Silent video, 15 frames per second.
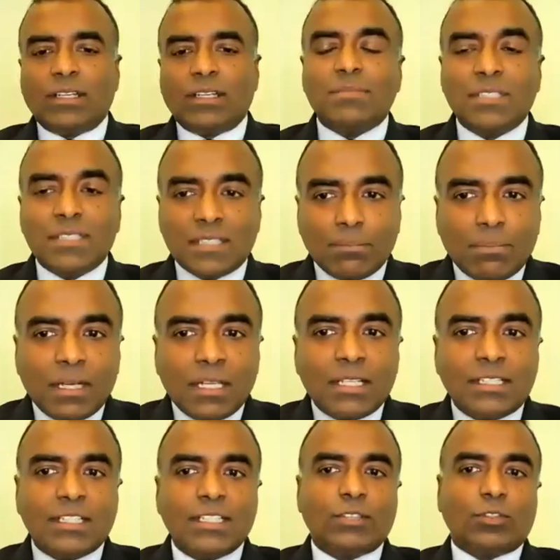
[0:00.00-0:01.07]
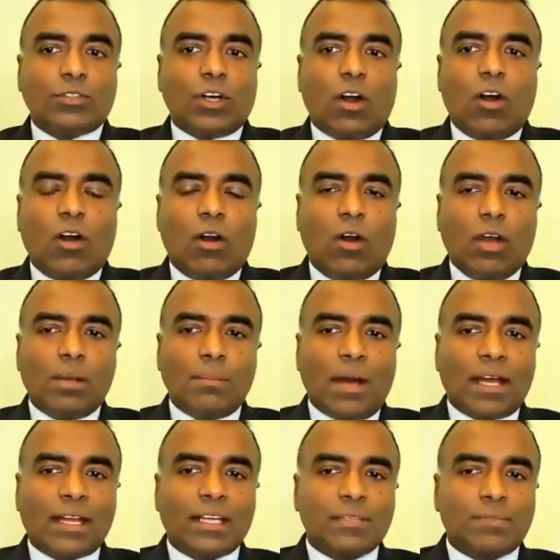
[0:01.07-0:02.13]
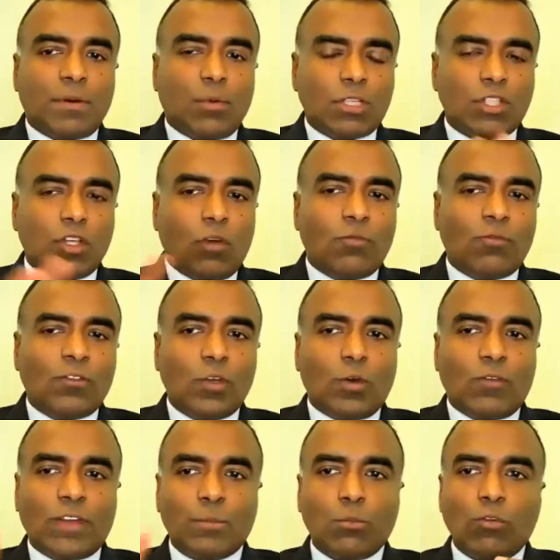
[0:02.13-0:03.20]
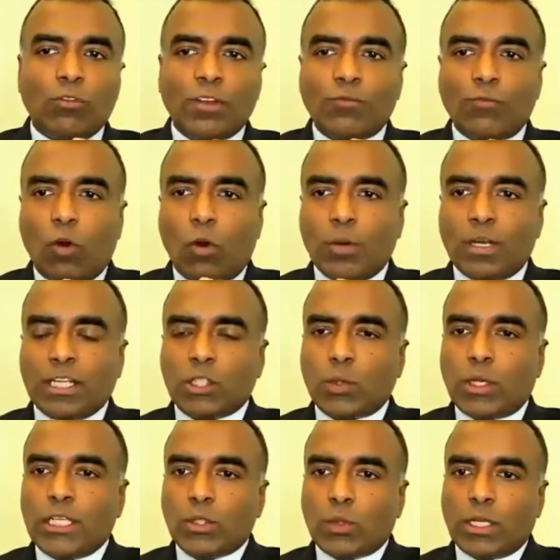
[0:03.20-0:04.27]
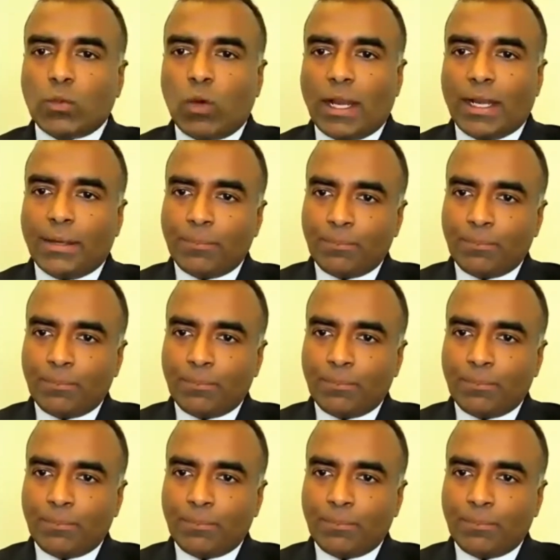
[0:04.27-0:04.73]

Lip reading: stability to the oil markets, but what's your view of it moving forward in 2021?